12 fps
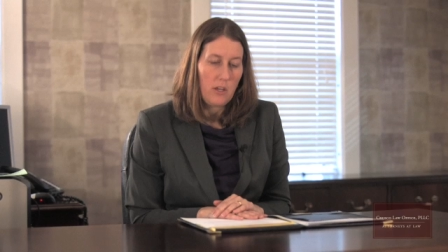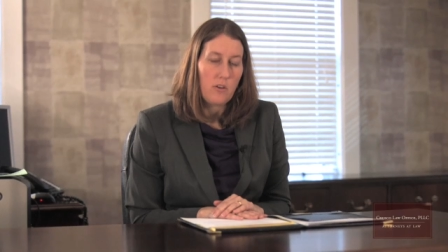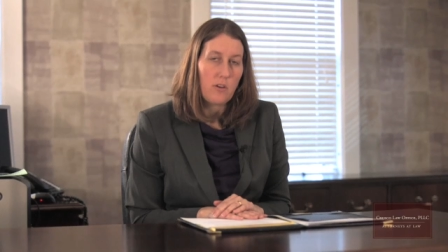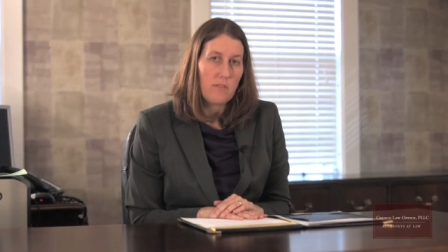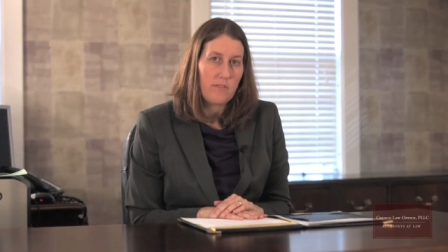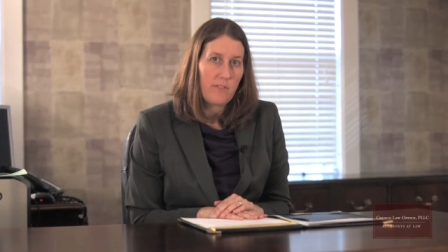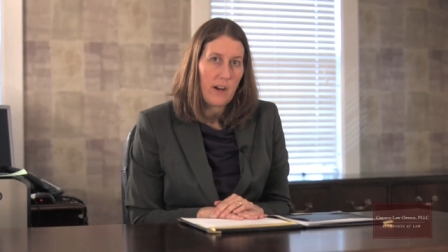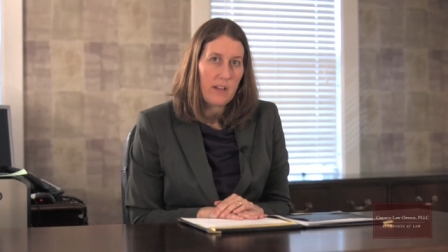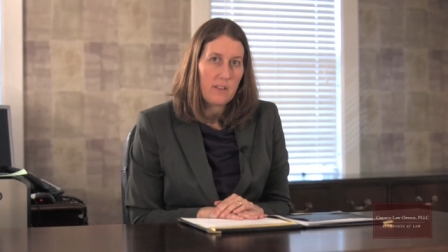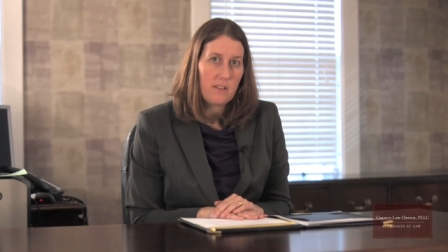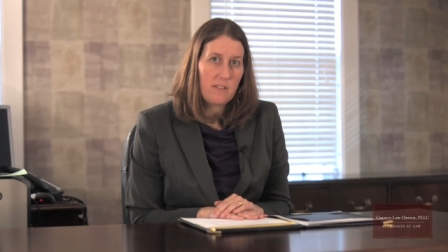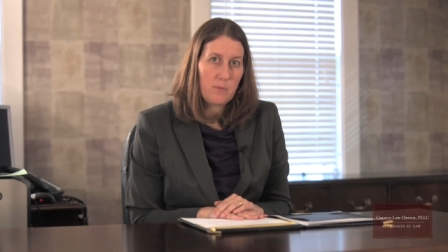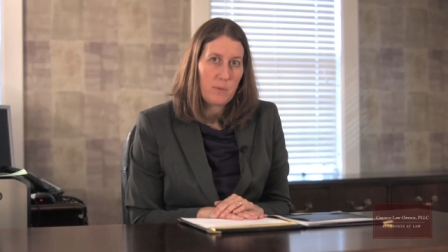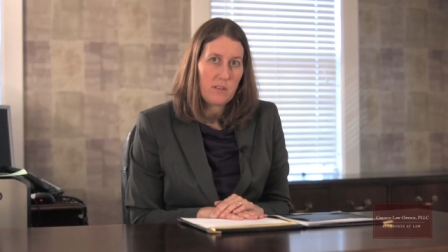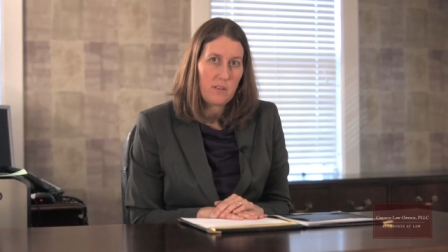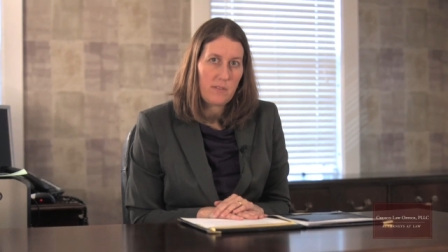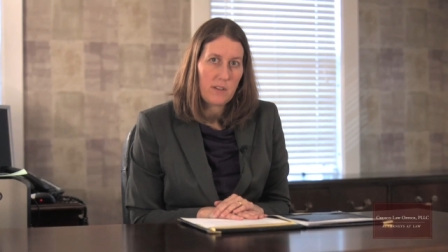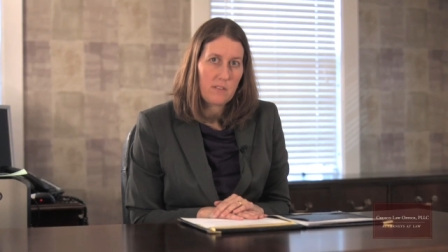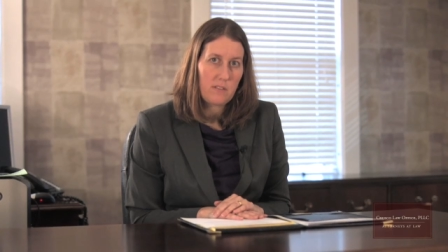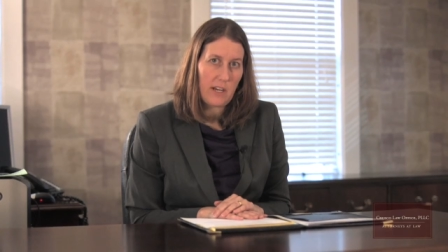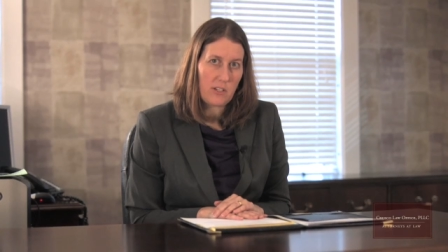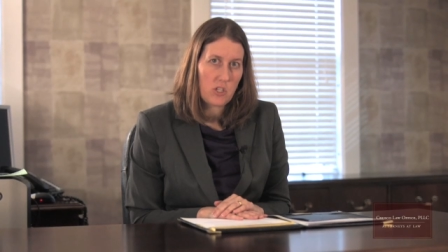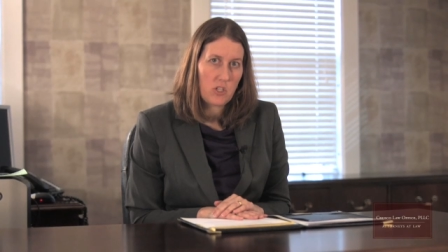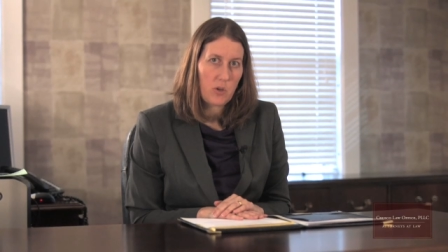You can find these specific
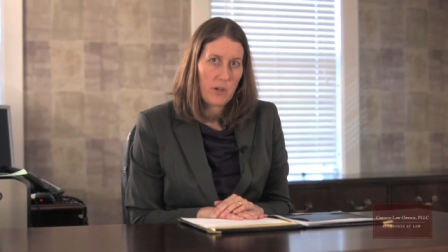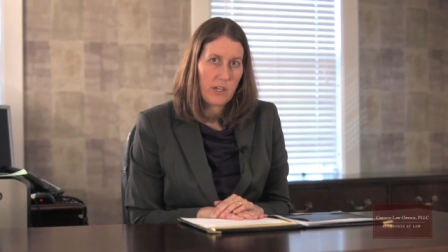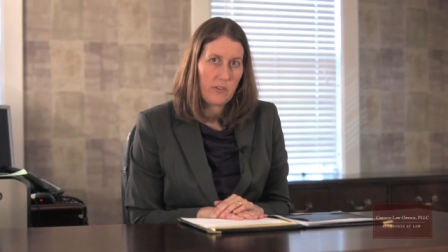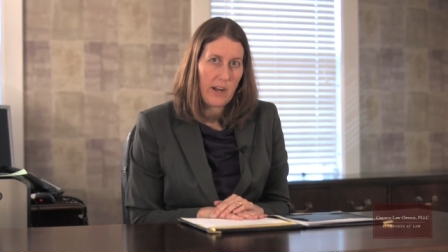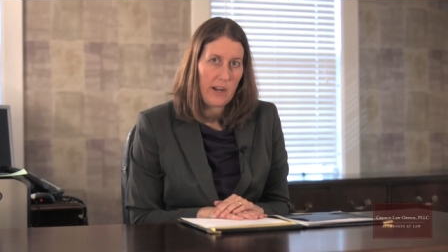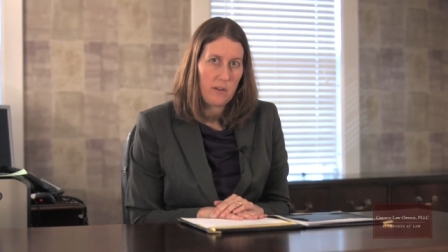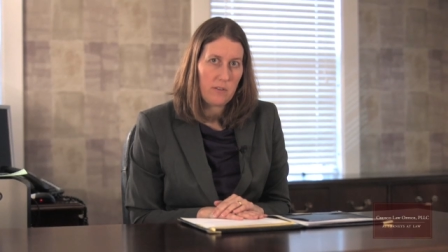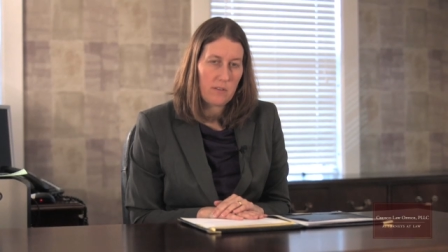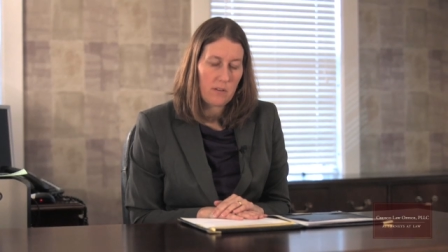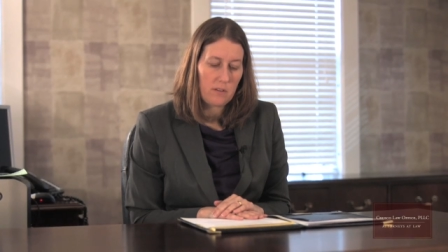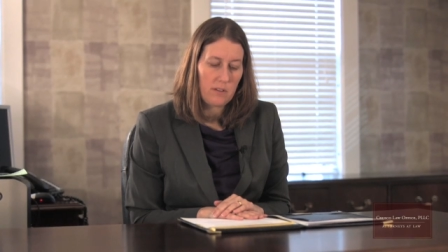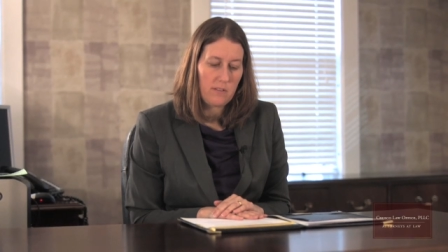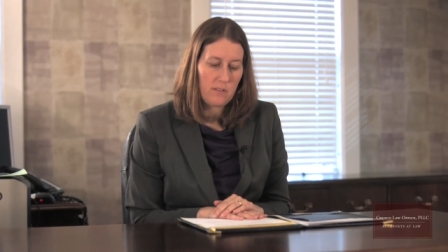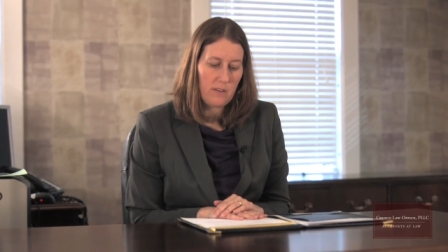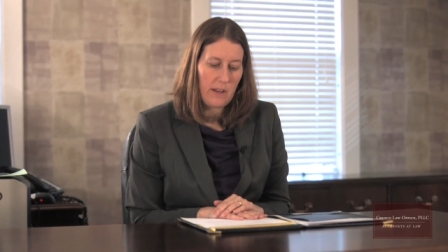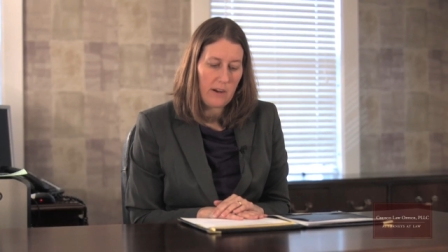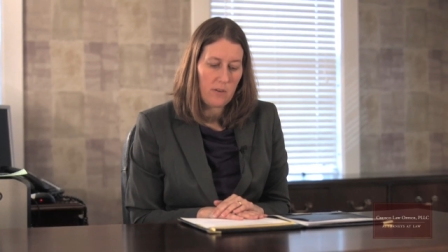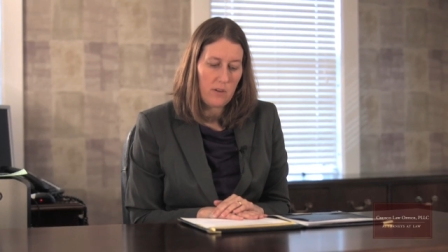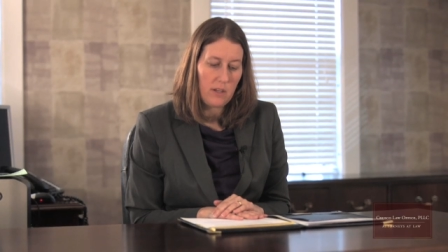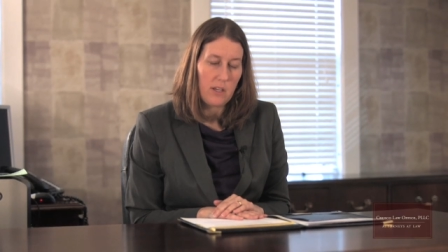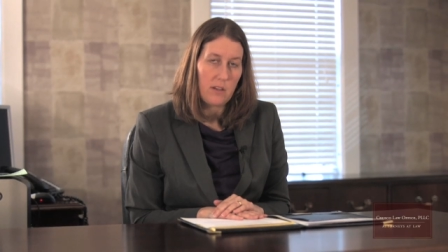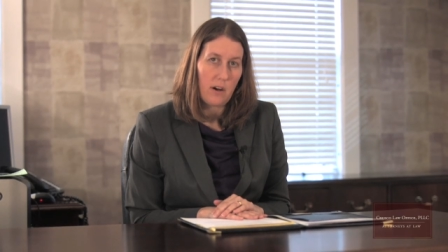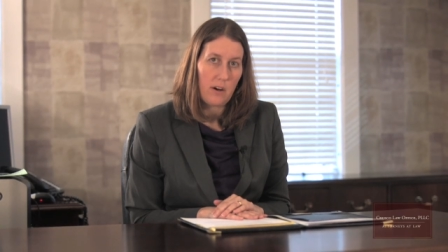statutory grounds listed out in